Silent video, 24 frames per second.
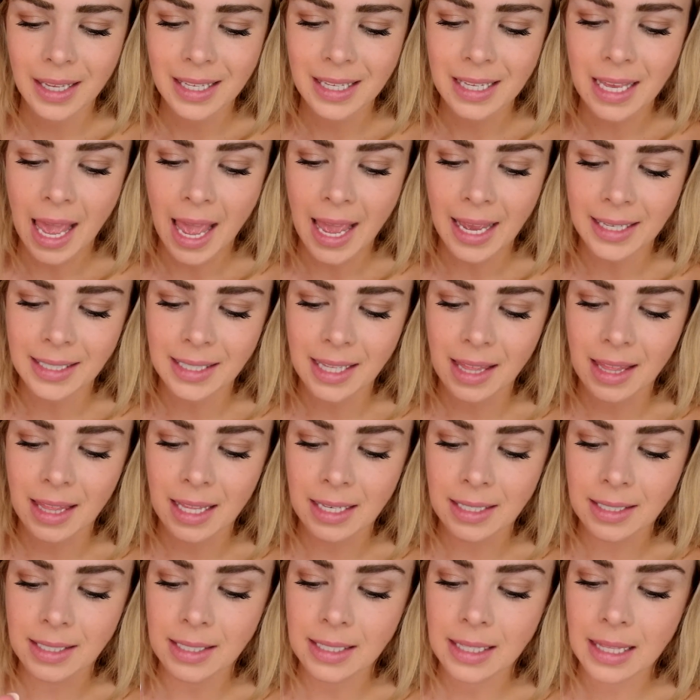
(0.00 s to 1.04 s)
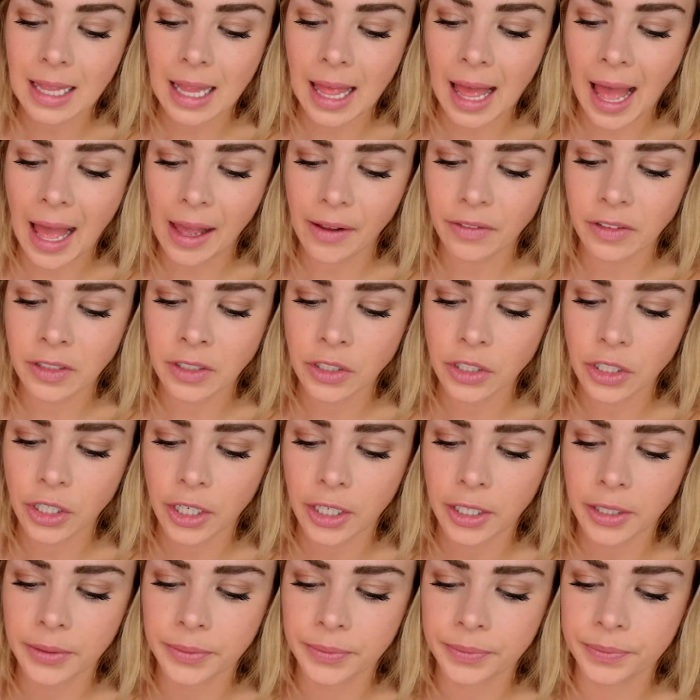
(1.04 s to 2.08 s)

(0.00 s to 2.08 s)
Yes, this is lavender.